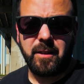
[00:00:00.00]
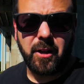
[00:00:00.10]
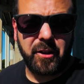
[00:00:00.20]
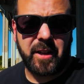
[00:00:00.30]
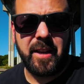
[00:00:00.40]

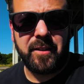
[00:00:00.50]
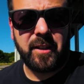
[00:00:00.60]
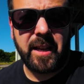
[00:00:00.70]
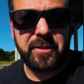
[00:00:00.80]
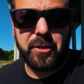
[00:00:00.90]
Okay, in the
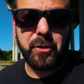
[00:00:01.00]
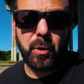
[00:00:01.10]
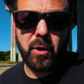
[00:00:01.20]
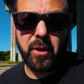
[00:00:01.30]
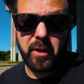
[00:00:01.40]
last
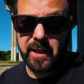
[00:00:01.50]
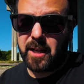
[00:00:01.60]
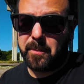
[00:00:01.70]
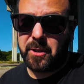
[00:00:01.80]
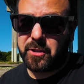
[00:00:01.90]
tutorial I got
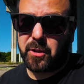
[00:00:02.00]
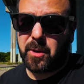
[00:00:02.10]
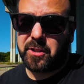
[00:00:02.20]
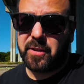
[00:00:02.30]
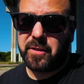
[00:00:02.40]
a bunch of
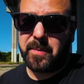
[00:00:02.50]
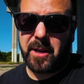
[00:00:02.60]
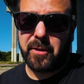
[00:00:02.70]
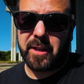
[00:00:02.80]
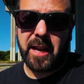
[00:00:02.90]
questions
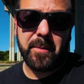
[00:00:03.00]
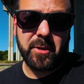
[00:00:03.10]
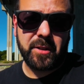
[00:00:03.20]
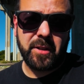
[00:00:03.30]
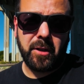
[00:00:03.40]
about
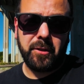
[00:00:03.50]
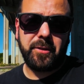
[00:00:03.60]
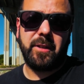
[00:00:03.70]
camera tilt